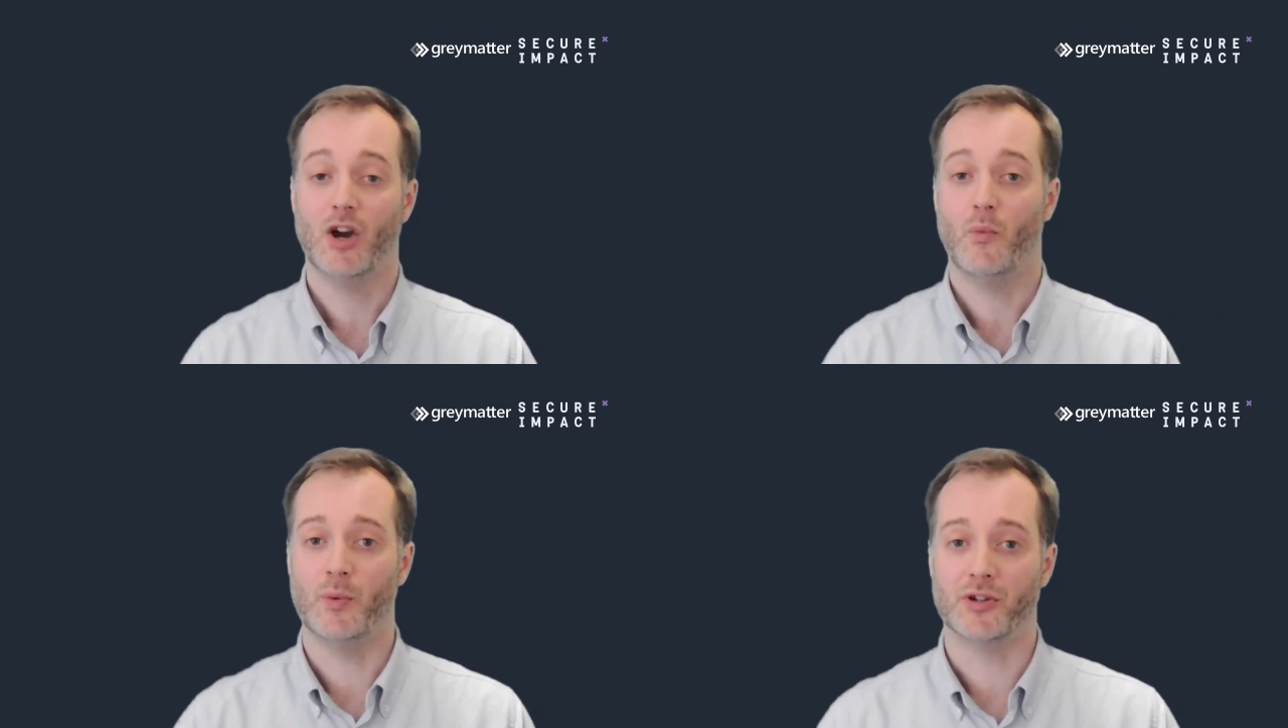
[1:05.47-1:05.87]

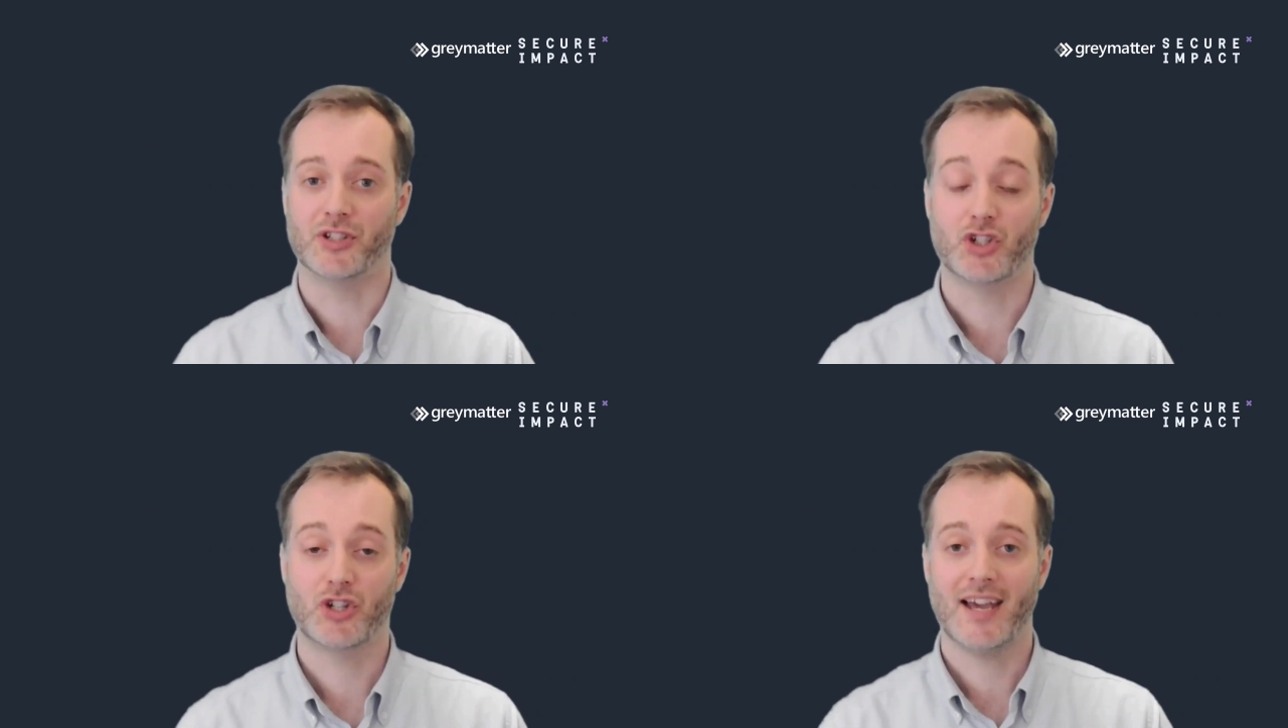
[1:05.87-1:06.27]
We want to
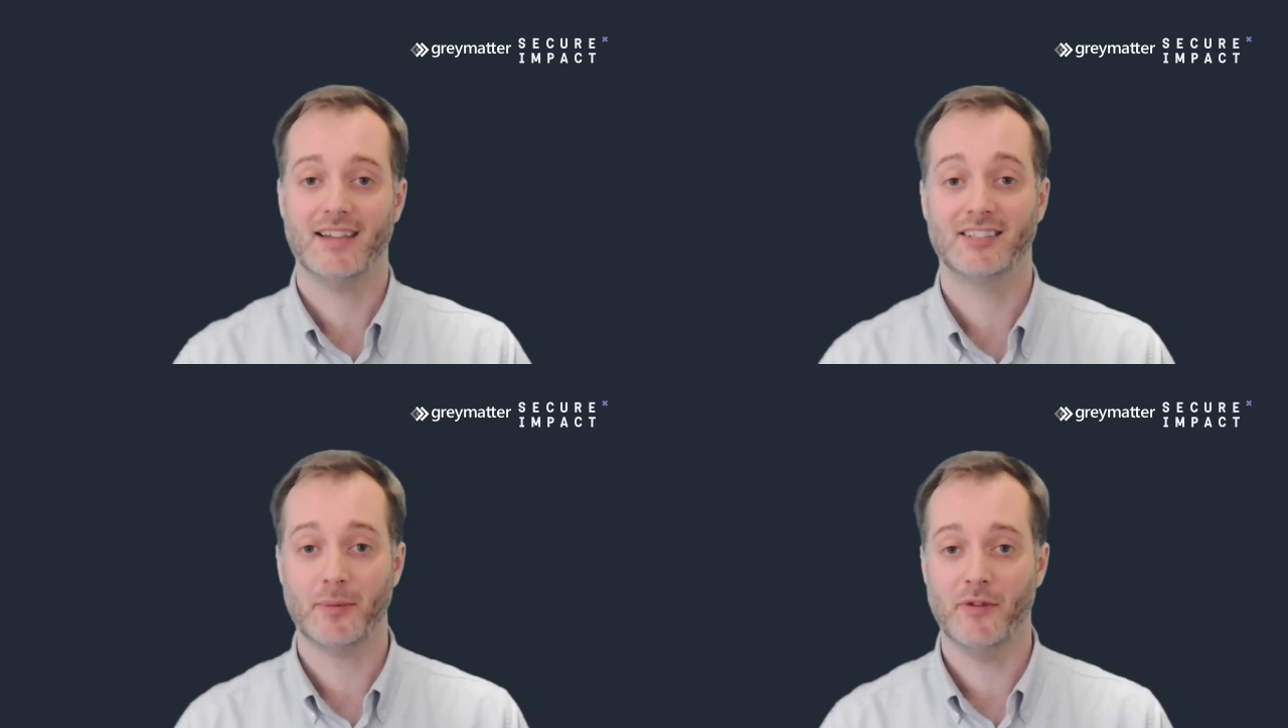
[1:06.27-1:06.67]
share
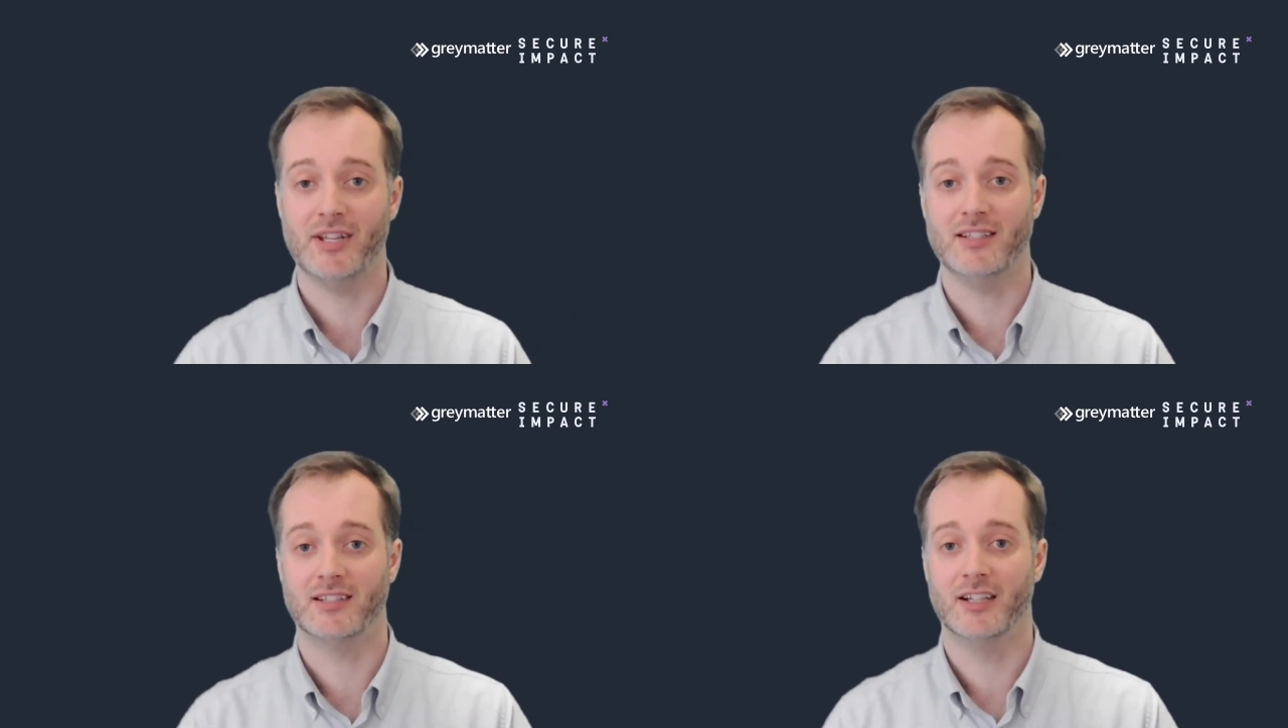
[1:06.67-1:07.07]
some of
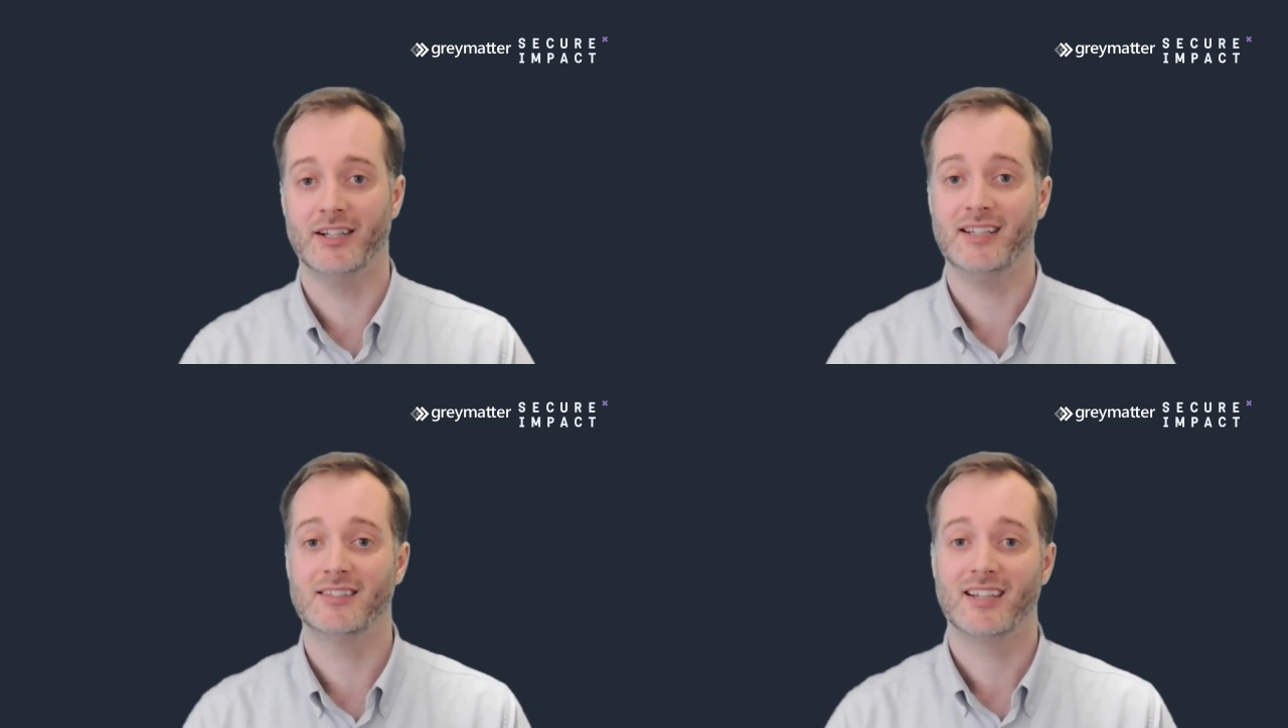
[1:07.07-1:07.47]
these
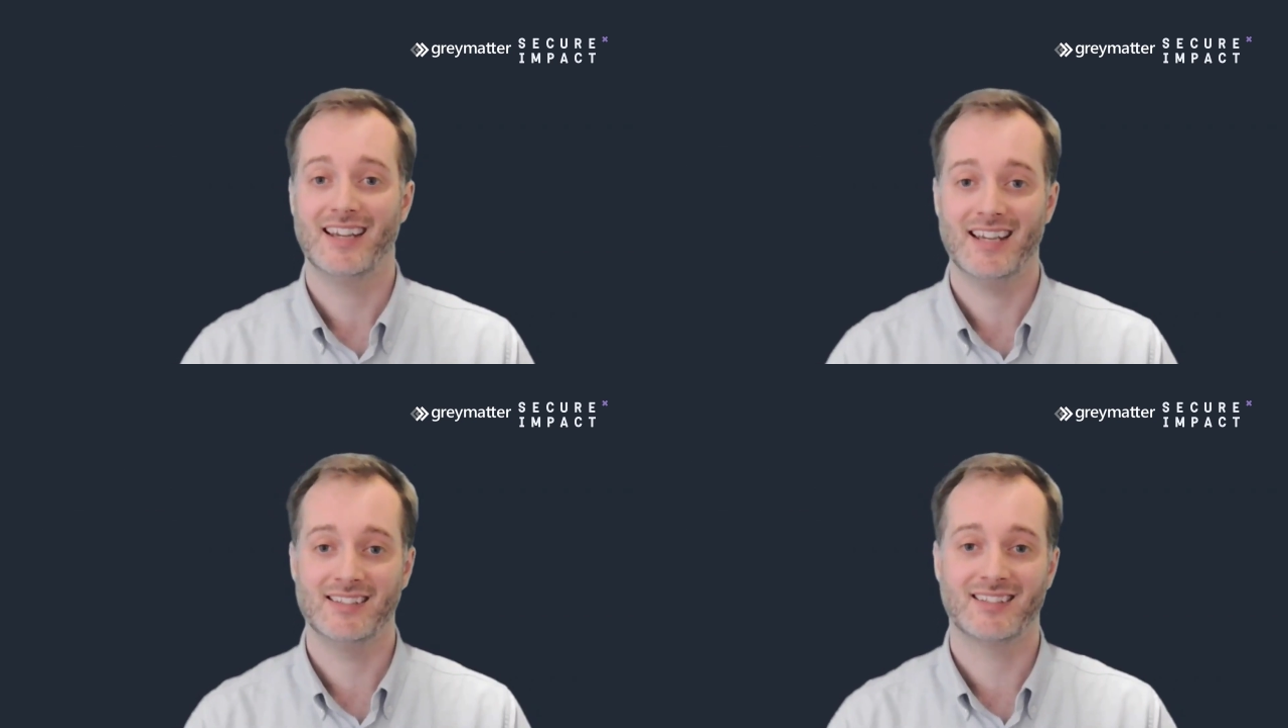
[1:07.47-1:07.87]
learnings,
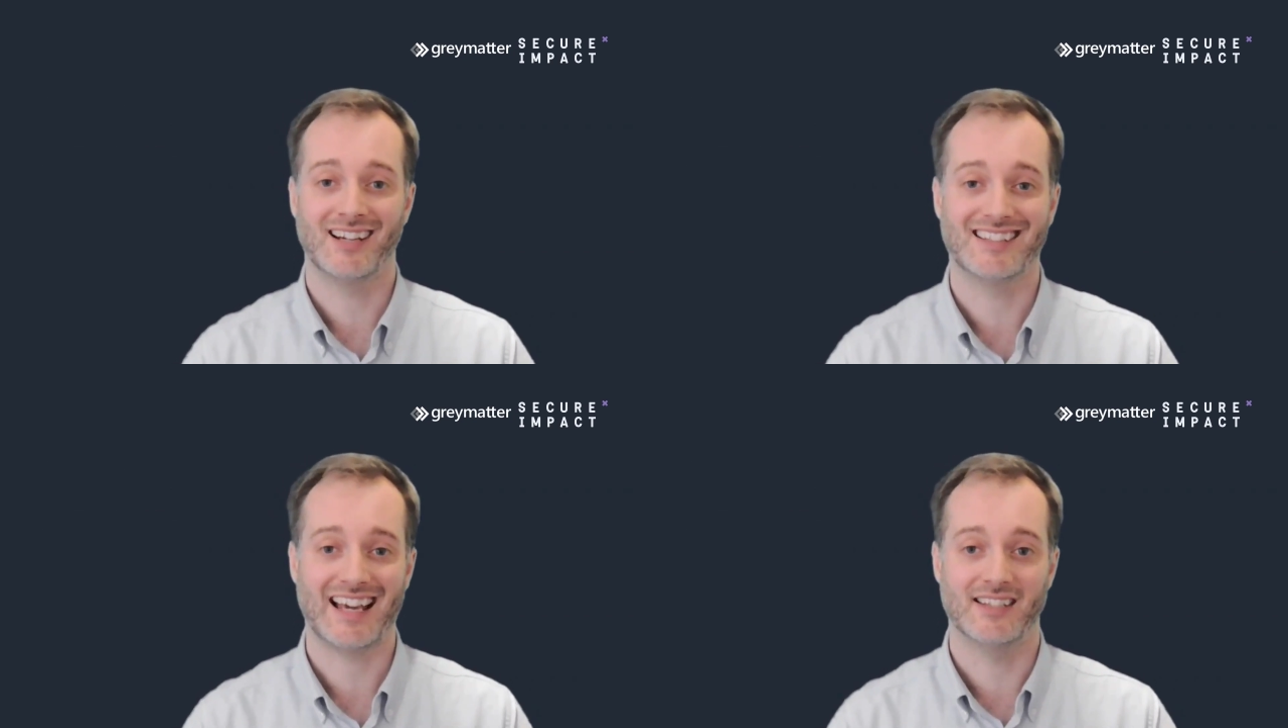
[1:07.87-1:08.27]

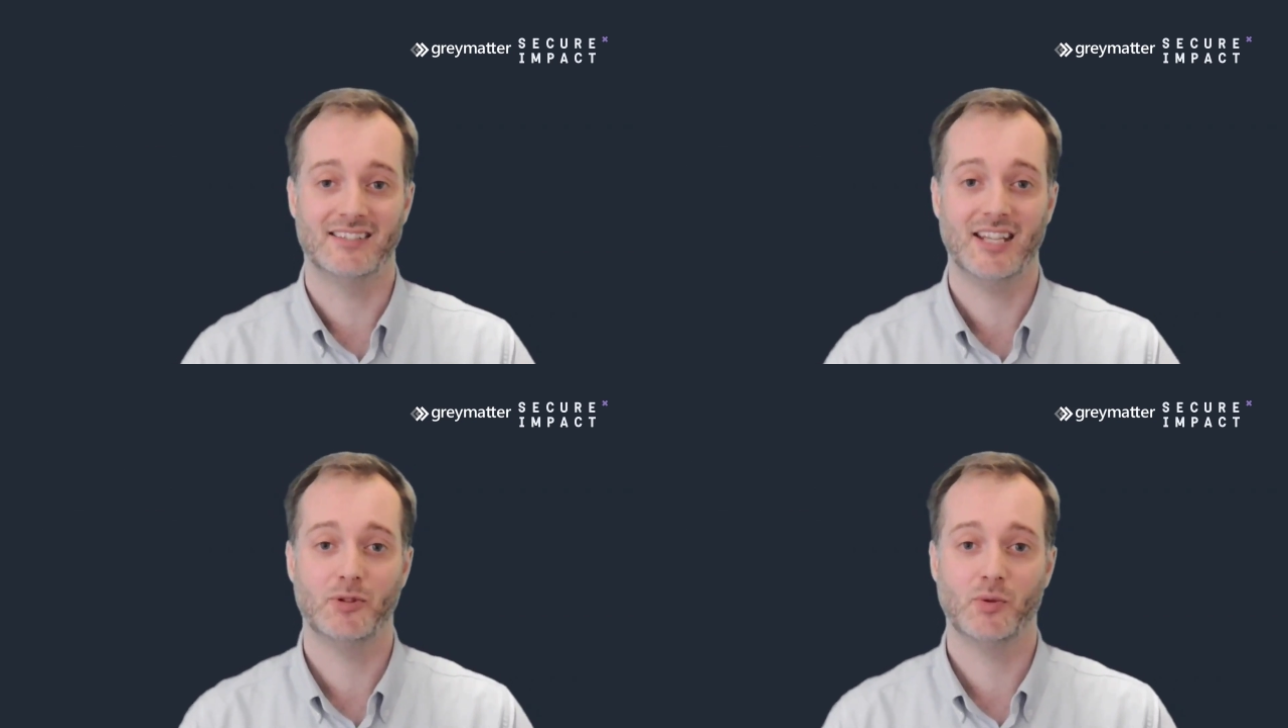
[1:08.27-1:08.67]
insights and
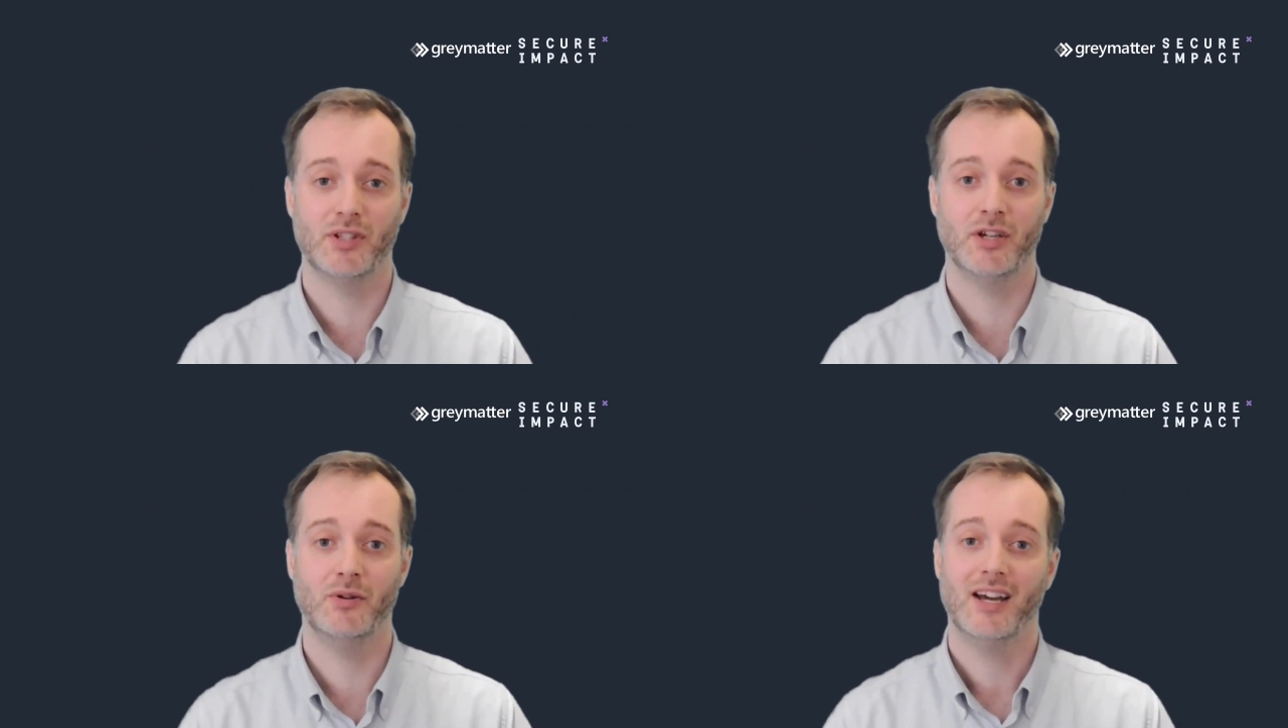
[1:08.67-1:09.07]
tips with
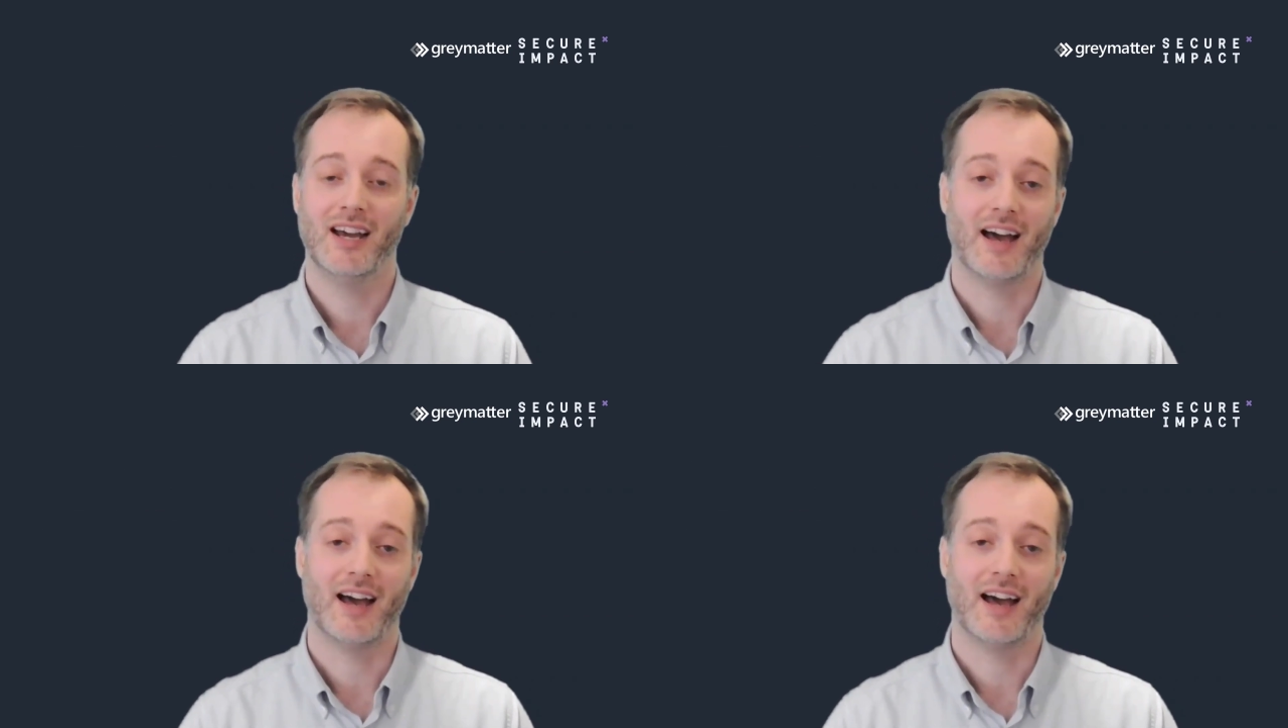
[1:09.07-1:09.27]
you,